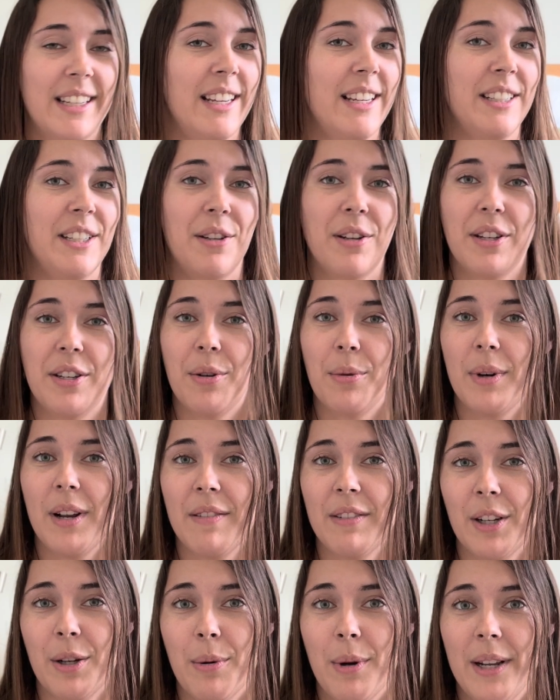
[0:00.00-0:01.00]
You can do
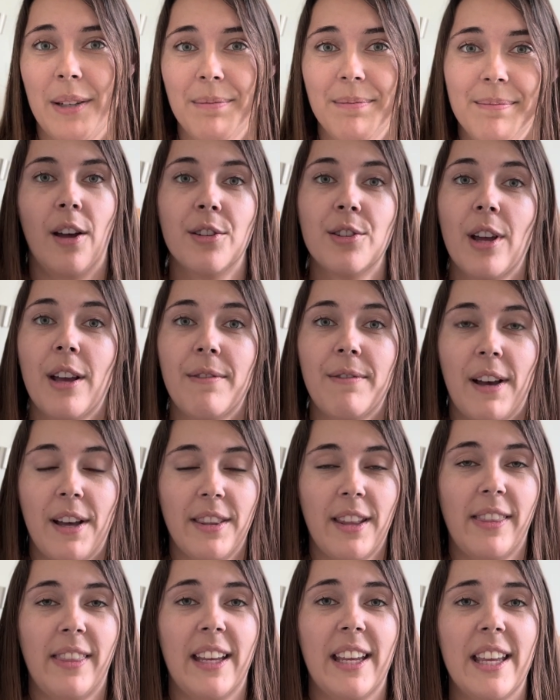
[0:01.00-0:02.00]
whatever you want. Also, I found
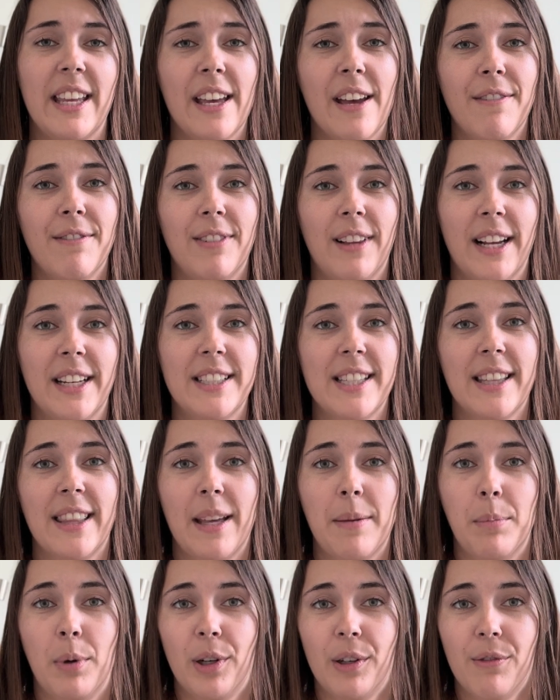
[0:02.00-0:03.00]
that the EF flights that they
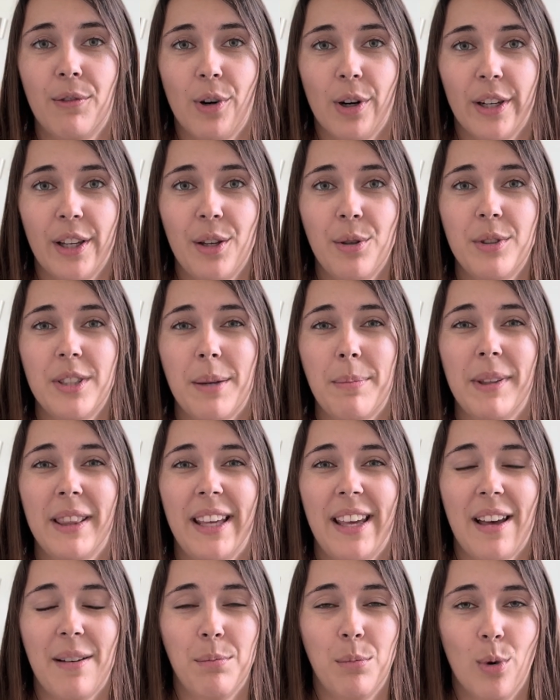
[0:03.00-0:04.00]
book for you typically
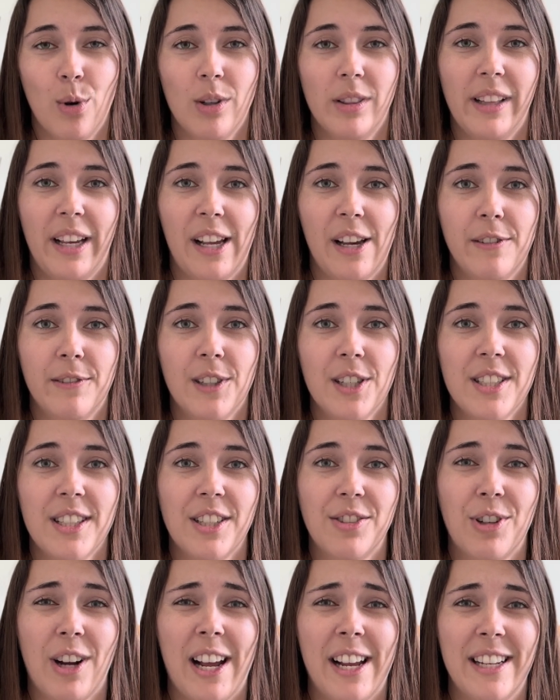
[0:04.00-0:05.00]
have more layovers to
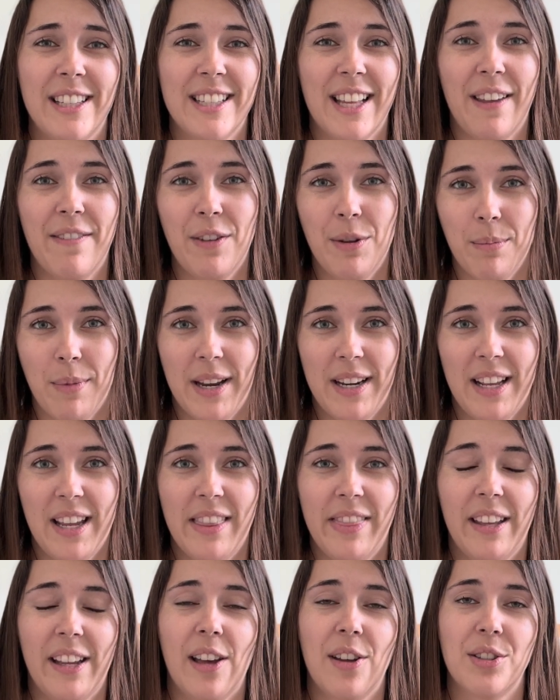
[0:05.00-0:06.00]
try and save you money,
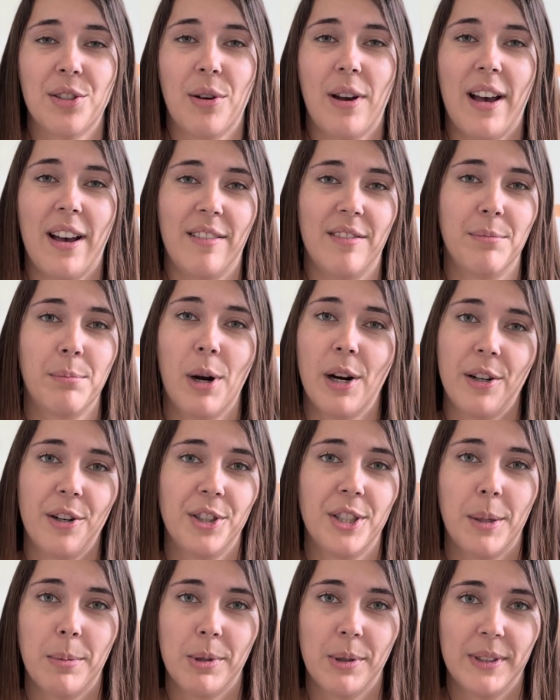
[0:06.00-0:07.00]
and they also have
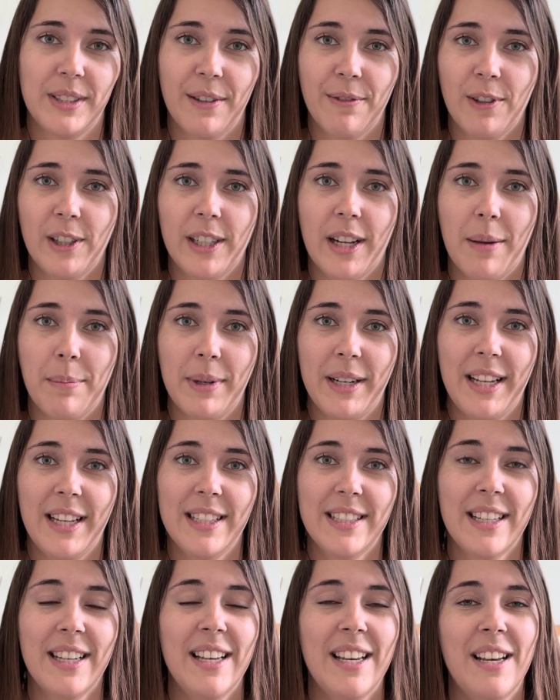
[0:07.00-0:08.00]
partnerships with different
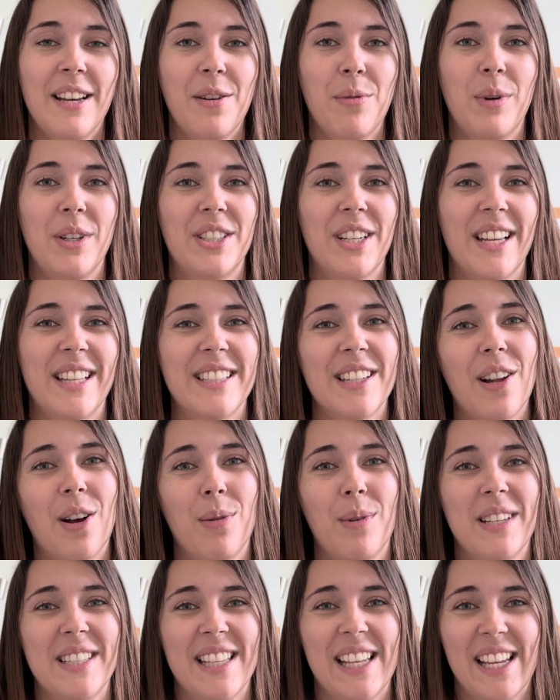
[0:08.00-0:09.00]
companies, which isn't
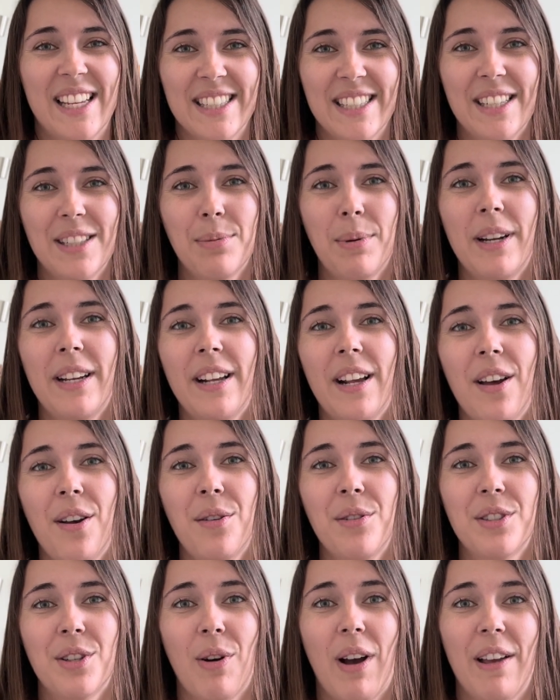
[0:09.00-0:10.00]
always the easiest way to go.
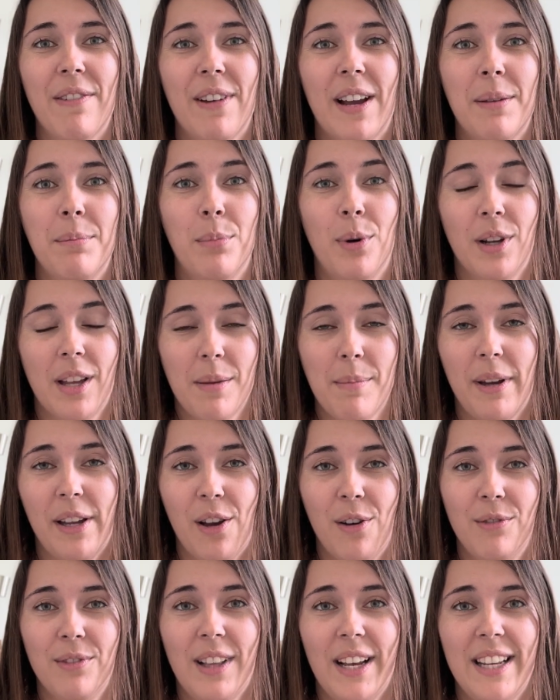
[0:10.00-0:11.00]
So I find booking my
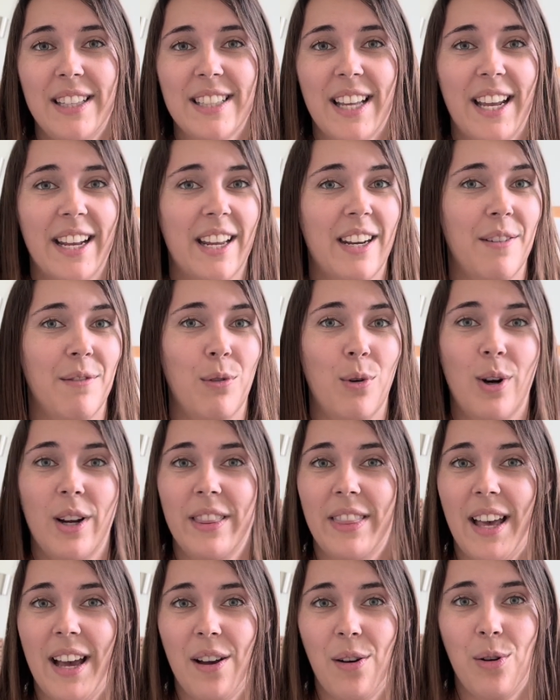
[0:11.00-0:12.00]
own flights, I can avoid
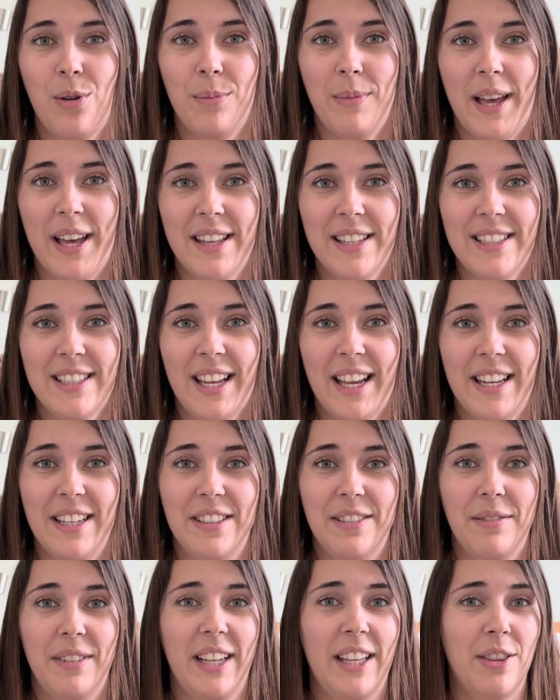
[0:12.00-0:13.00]
that whole mess and
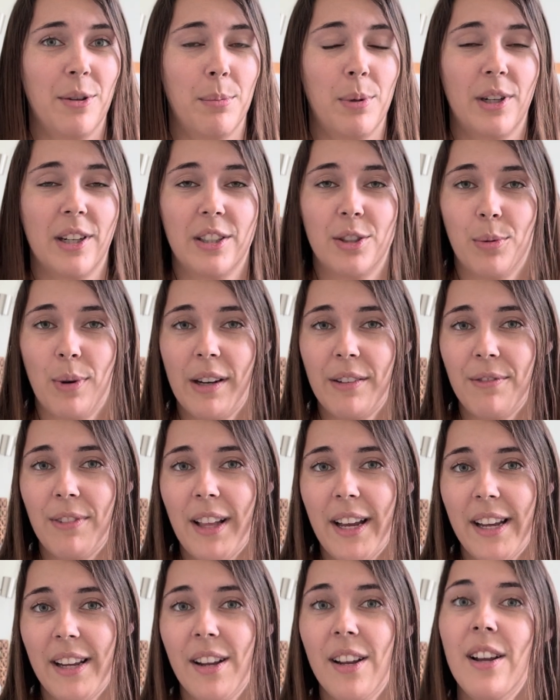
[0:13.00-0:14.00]
either book a direct
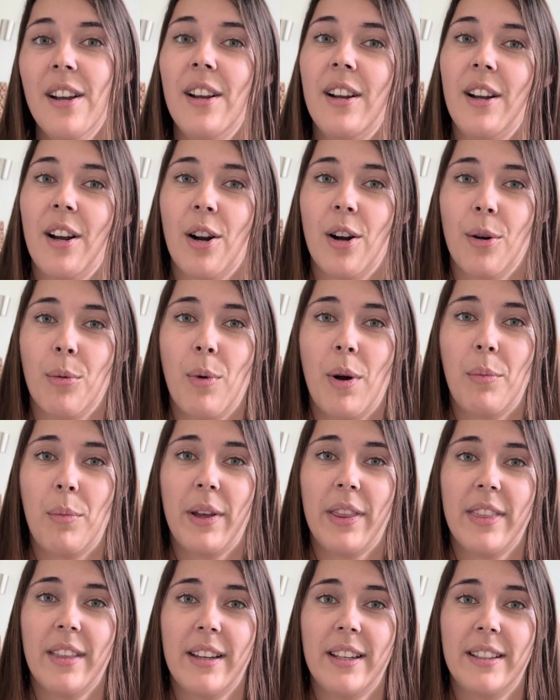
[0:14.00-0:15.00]
flight or one
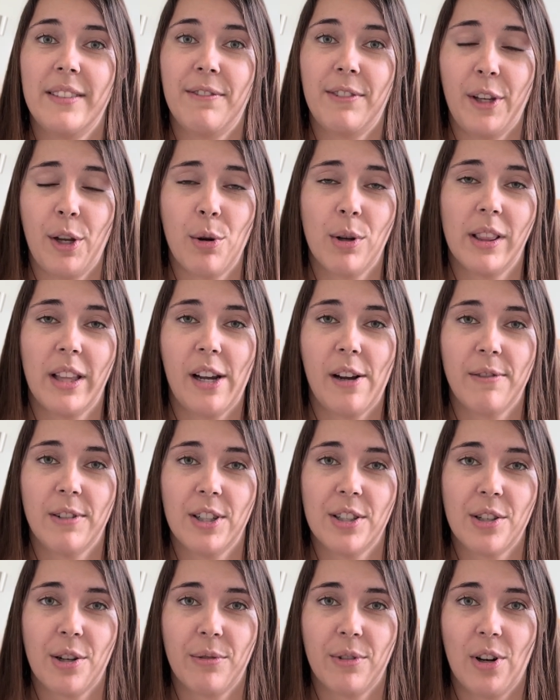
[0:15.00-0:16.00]
with fewer
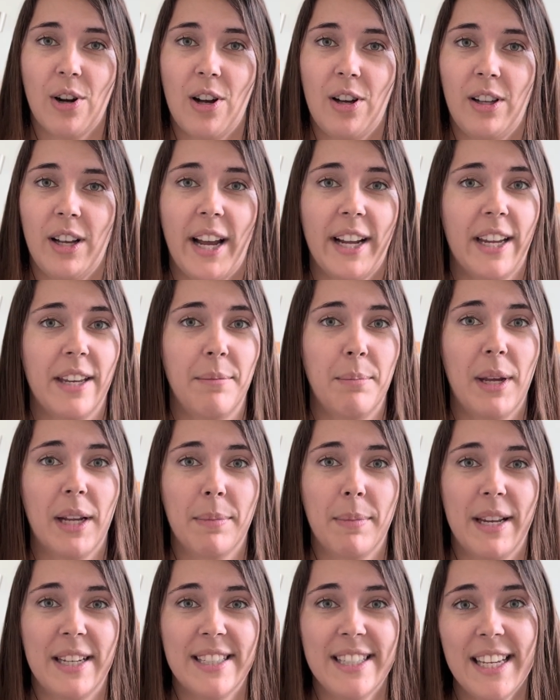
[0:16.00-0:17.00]
layovers overall. I can pick
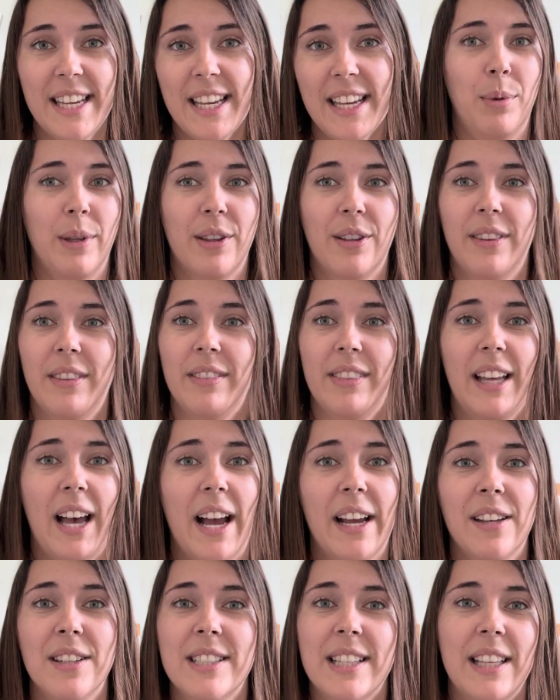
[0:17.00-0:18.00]
my seat, whether the
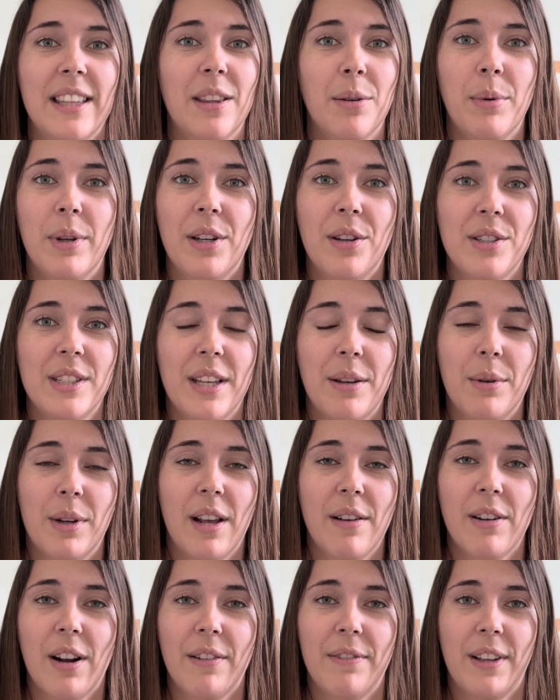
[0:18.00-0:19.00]
aisle seat, the window seat,
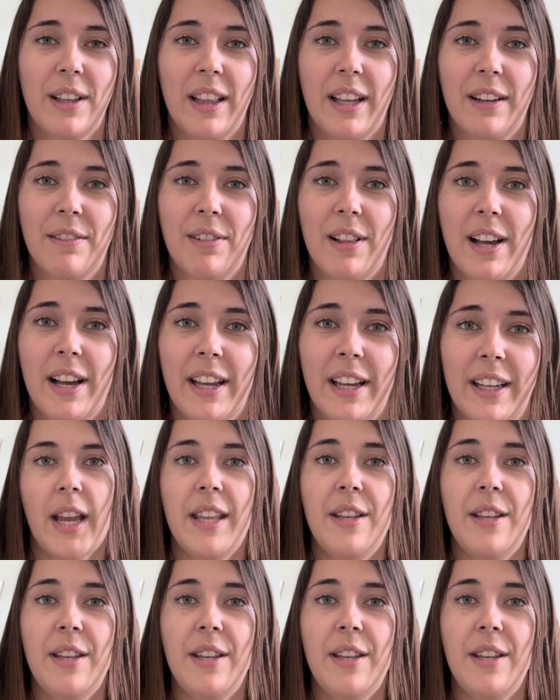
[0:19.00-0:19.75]
whatever I feel like flying.